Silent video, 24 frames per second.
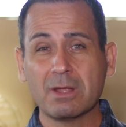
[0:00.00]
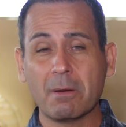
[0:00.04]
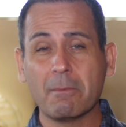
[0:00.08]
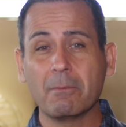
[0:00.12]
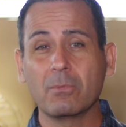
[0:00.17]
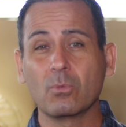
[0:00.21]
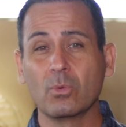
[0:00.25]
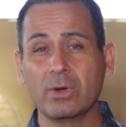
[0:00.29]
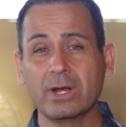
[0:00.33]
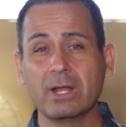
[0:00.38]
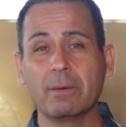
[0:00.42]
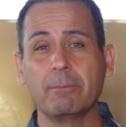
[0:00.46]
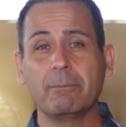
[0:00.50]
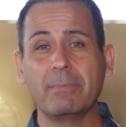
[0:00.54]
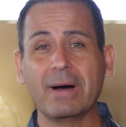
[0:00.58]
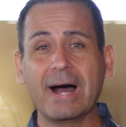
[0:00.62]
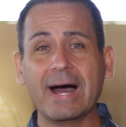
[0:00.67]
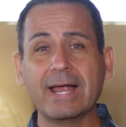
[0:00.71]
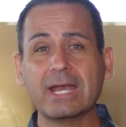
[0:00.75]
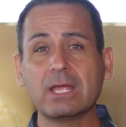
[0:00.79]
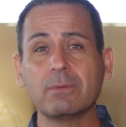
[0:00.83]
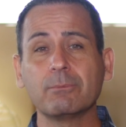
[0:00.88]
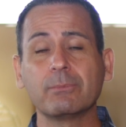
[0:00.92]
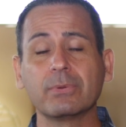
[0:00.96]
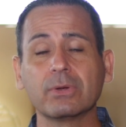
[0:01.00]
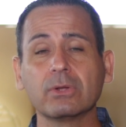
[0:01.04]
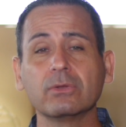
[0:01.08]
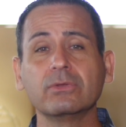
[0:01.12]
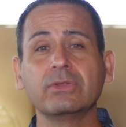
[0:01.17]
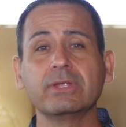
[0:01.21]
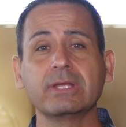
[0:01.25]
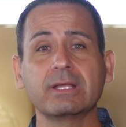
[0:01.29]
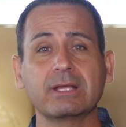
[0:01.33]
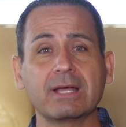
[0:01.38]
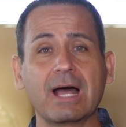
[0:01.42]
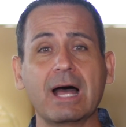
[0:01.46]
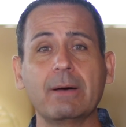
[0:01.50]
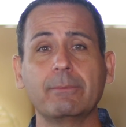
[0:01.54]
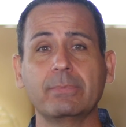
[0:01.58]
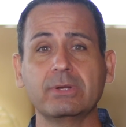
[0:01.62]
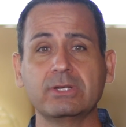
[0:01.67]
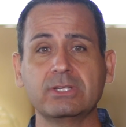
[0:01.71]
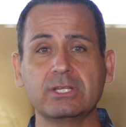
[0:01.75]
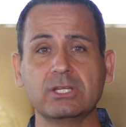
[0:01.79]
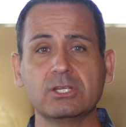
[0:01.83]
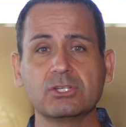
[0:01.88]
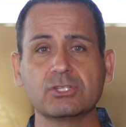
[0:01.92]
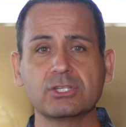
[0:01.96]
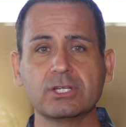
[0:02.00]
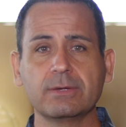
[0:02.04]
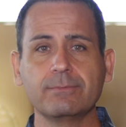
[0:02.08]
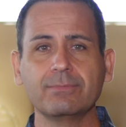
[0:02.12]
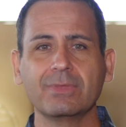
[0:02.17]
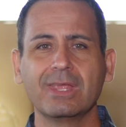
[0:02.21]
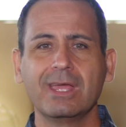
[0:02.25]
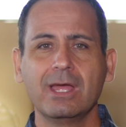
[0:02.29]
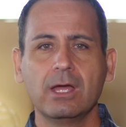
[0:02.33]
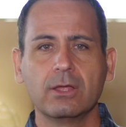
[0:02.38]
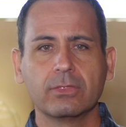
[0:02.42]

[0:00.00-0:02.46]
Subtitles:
a bodybuilding competition,